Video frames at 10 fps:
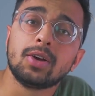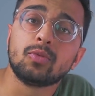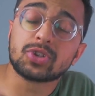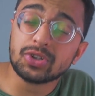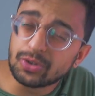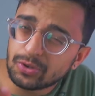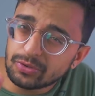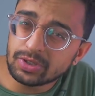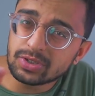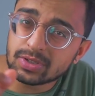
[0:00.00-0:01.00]
which
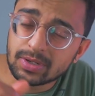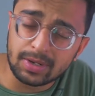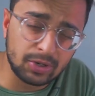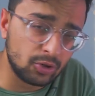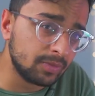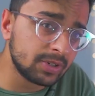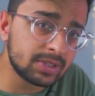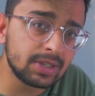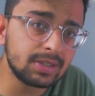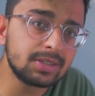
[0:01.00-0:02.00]
introduces
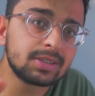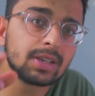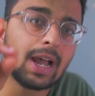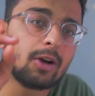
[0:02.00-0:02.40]
numerous things.